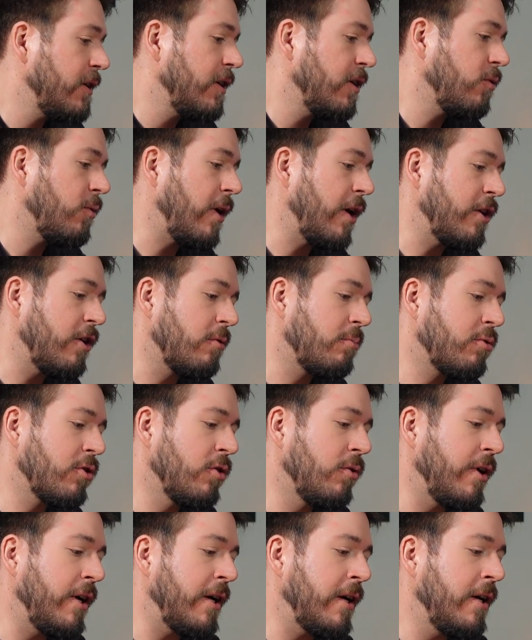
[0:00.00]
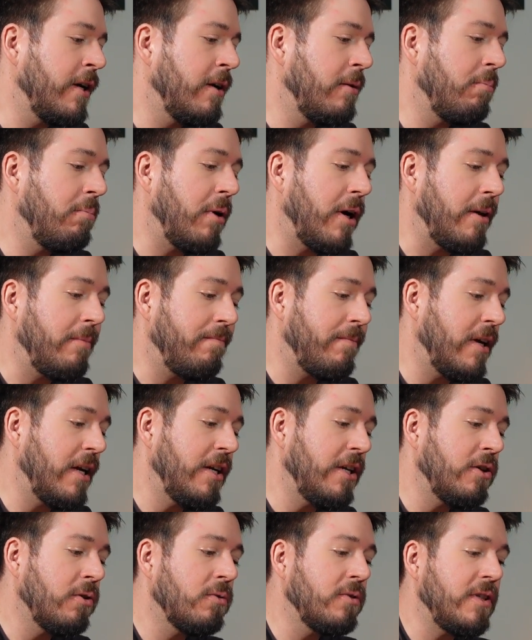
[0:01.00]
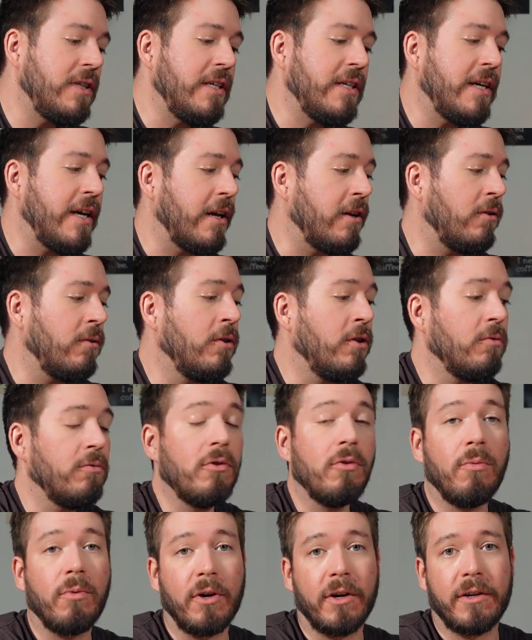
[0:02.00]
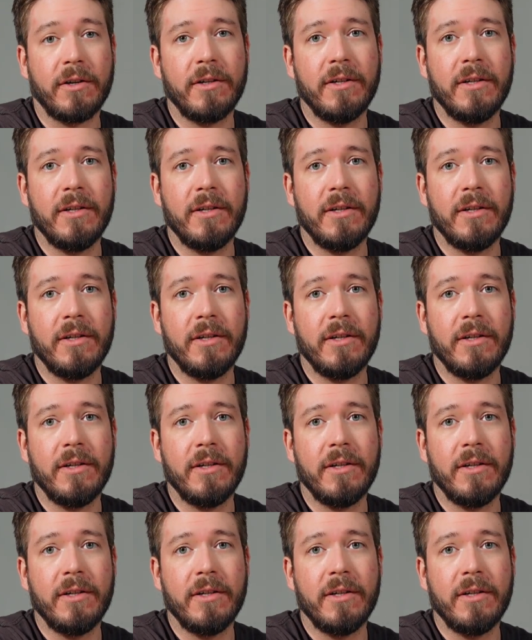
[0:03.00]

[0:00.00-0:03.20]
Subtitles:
while you're brewing. But any old tea kettle will work.